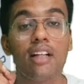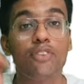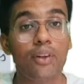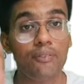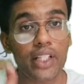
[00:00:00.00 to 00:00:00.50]

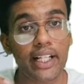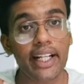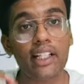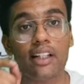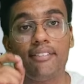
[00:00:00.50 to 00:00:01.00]
from
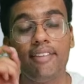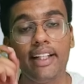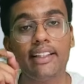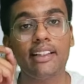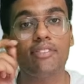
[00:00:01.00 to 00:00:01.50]

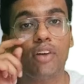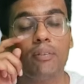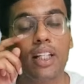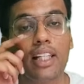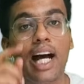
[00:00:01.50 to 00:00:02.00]

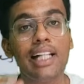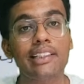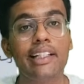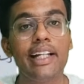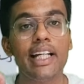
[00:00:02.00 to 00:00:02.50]
the last
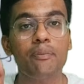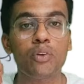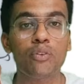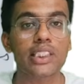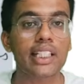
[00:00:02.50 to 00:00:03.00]
date up to
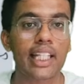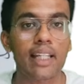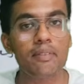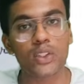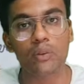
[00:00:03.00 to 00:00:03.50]
which the
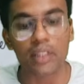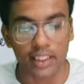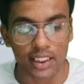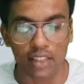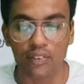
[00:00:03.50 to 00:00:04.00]
claim is to be
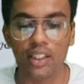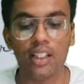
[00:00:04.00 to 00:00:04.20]
received.